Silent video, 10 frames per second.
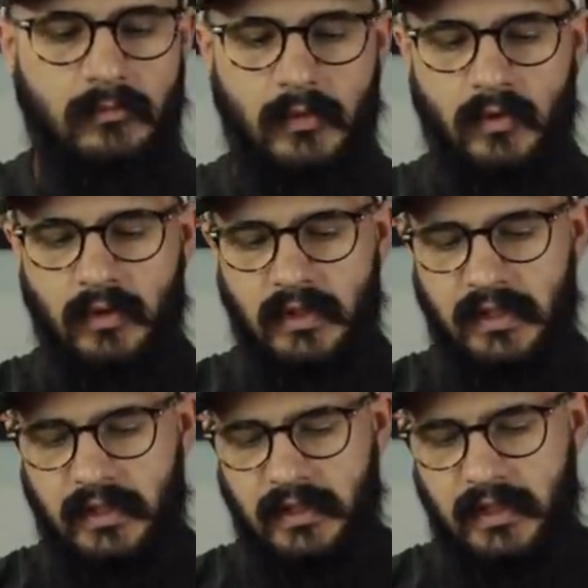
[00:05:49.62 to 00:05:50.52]
Oh, this
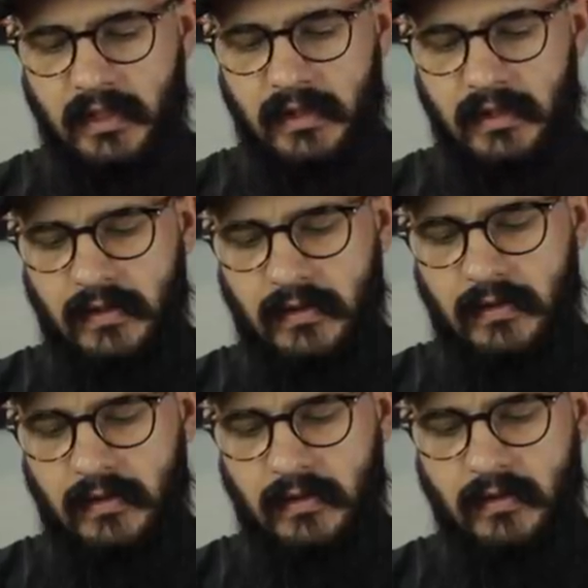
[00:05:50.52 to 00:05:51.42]
is nice.
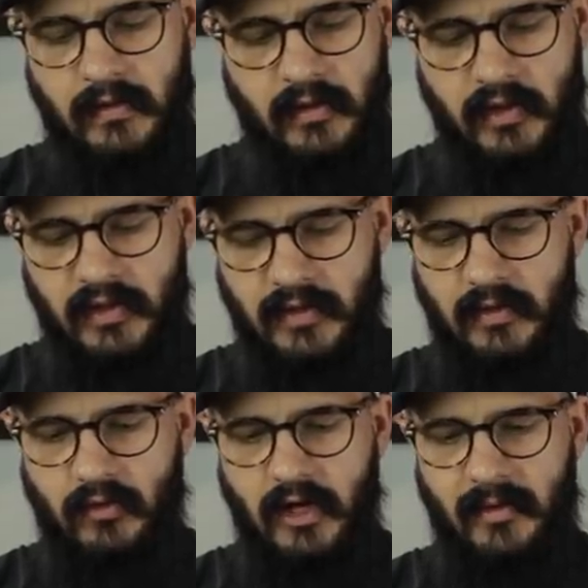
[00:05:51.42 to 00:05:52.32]
Let's just
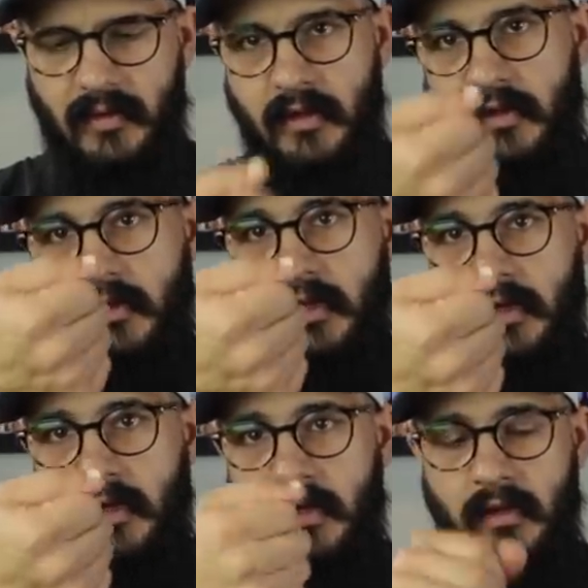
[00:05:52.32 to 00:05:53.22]
grab a little
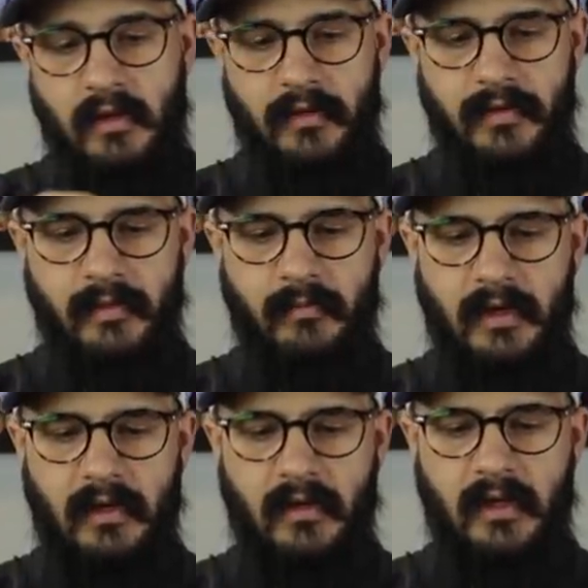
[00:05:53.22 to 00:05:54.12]
little
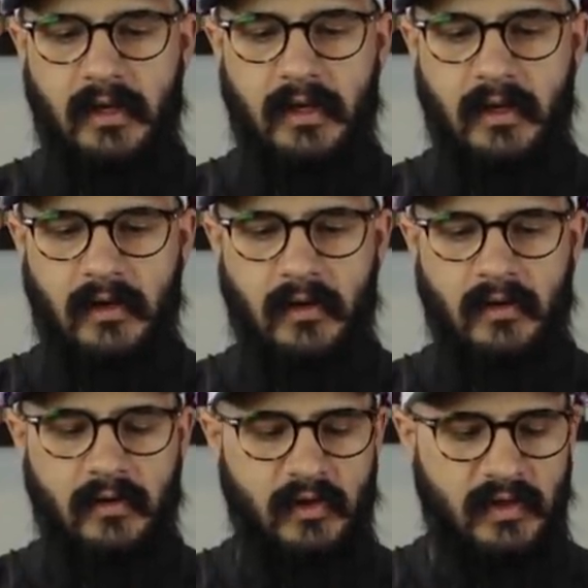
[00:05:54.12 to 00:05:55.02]
thumbnail out of
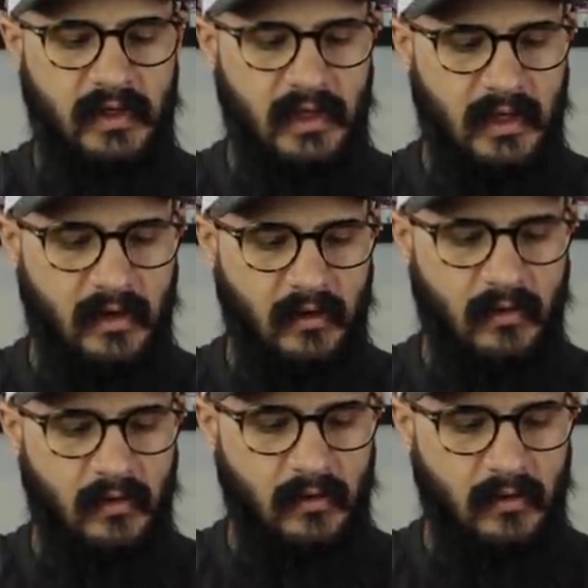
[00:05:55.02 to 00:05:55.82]
here. Just see how...